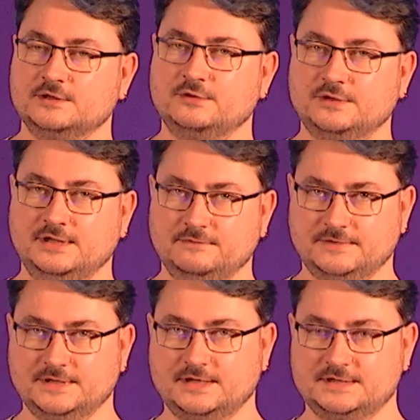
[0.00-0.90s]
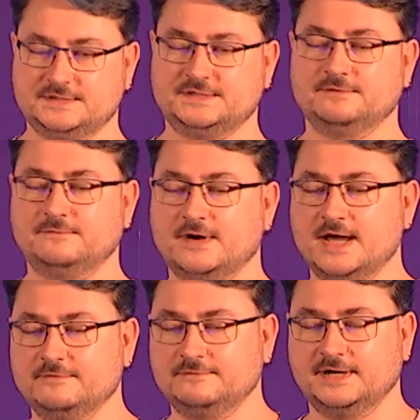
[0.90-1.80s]
only if there's
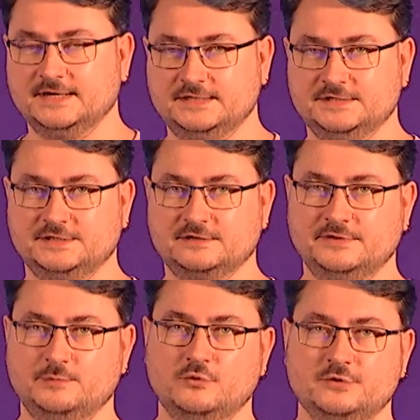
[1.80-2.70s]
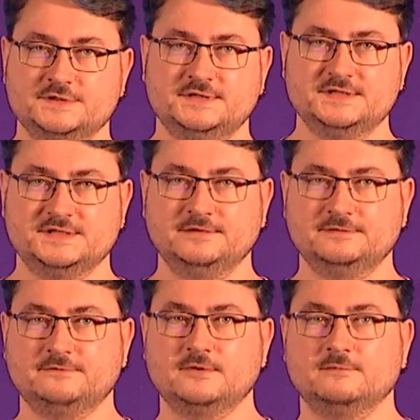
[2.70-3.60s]
5 identical reports received
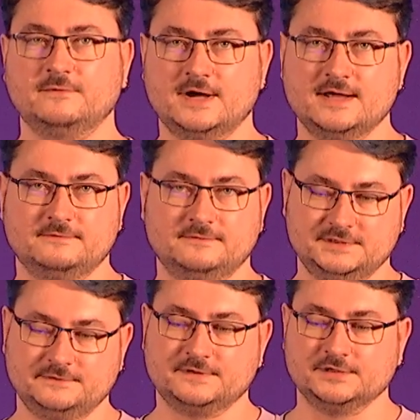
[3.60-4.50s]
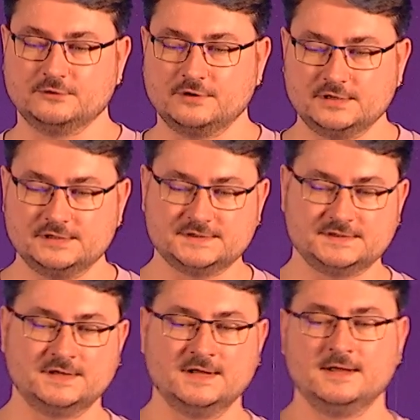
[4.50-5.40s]
from 5 different oracles,
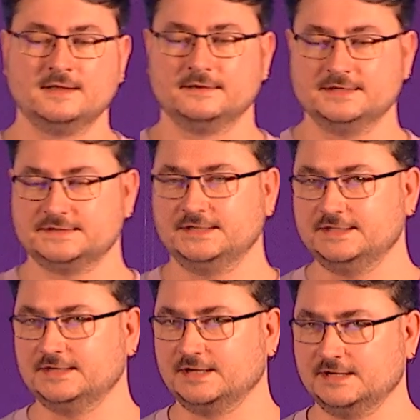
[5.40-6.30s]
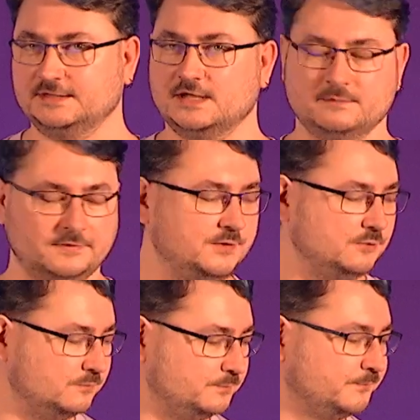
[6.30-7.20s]
this data can come through.
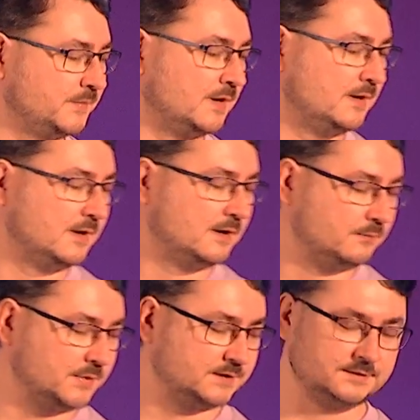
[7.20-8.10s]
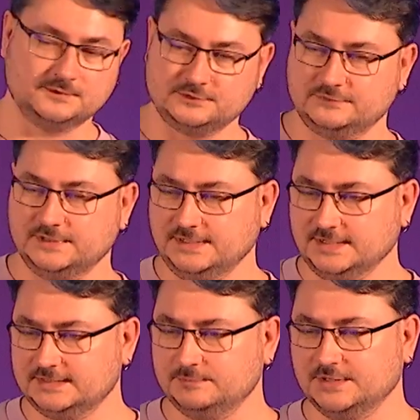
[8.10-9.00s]
But not really
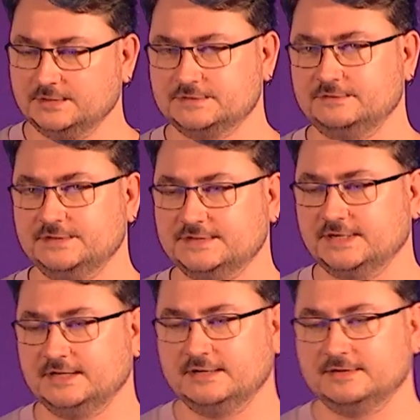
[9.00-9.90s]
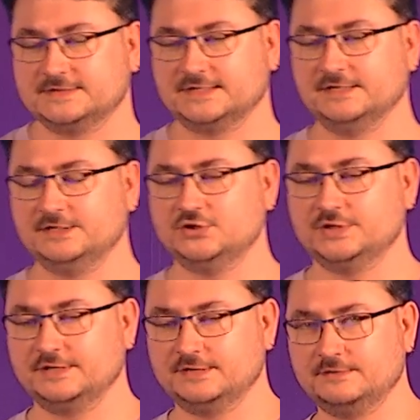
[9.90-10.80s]
yet, because there is a sanity
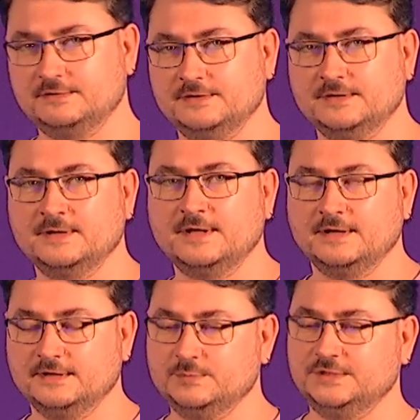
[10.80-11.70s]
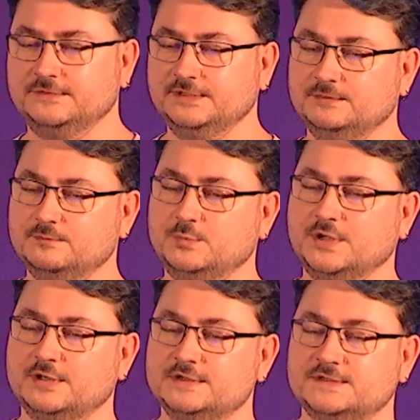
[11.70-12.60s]
checker in between,
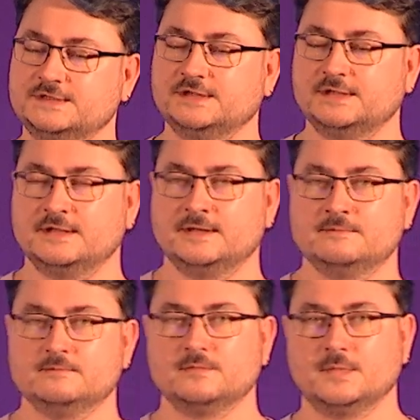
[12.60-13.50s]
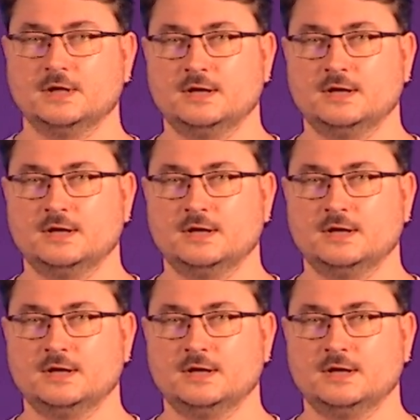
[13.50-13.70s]
because there